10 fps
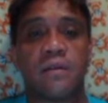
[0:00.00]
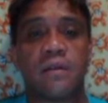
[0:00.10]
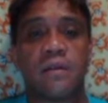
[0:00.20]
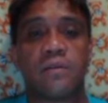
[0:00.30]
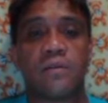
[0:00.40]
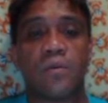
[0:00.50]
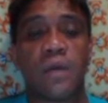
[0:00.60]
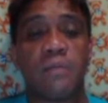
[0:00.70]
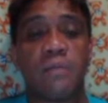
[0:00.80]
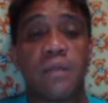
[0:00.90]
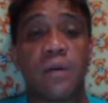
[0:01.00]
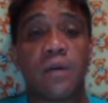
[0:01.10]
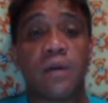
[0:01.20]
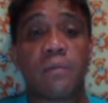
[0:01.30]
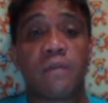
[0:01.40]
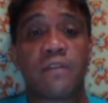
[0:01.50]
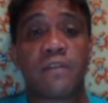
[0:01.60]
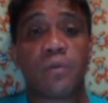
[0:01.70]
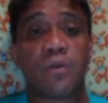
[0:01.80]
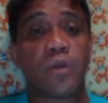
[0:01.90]
So we have now a perfect
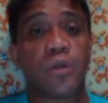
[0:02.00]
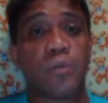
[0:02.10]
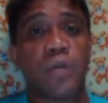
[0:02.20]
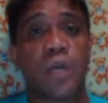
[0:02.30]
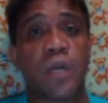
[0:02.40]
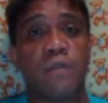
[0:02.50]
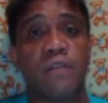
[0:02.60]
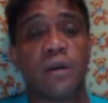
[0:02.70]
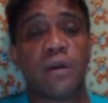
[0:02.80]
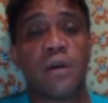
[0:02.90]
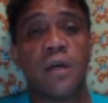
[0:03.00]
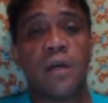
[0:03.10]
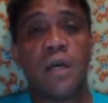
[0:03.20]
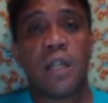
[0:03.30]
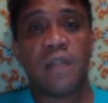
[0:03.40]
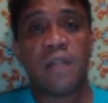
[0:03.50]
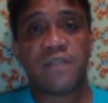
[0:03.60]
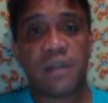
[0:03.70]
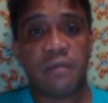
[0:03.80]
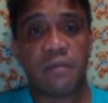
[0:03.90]
square trinomial of the left
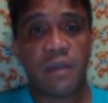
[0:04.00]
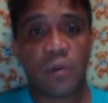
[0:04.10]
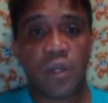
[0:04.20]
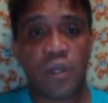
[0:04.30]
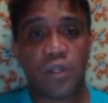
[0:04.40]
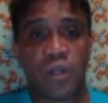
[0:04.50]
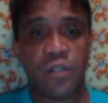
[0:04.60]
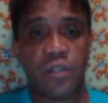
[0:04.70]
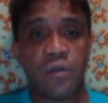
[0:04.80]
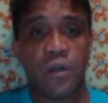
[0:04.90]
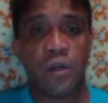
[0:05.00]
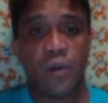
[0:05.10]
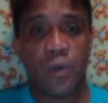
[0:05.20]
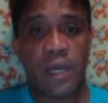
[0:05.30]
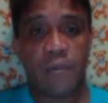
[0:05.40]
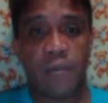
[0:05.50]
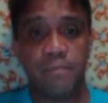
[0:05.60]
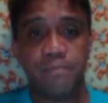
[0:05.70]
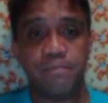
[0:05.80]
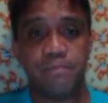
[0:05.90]
side of the equation. We have
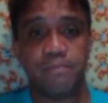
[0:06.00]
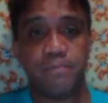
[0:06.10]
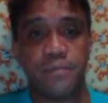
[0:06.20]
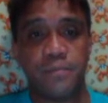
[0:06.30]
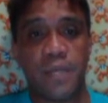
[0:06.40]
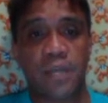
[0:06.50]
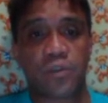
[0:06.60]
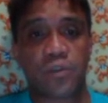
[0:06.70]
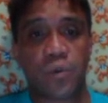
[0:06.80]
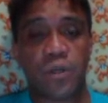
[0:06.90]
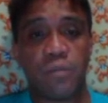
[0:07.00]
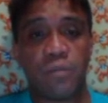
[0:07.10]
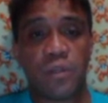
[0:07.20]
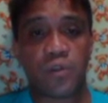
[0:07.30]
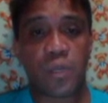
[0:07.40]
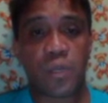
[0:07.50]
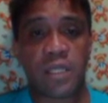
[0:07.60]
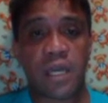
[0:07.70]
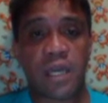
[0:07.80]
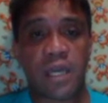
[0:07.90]
x squared minus
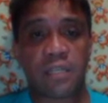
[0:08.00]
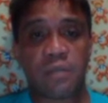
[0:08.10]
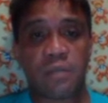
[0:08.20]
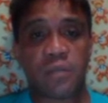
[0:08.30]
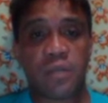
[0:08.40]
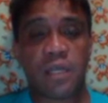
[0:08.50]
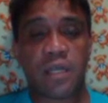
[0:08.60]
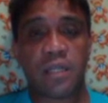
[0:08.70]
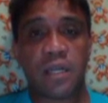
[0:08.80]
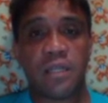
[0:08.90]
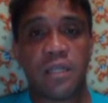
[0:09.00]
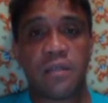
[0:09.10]
20x plus 100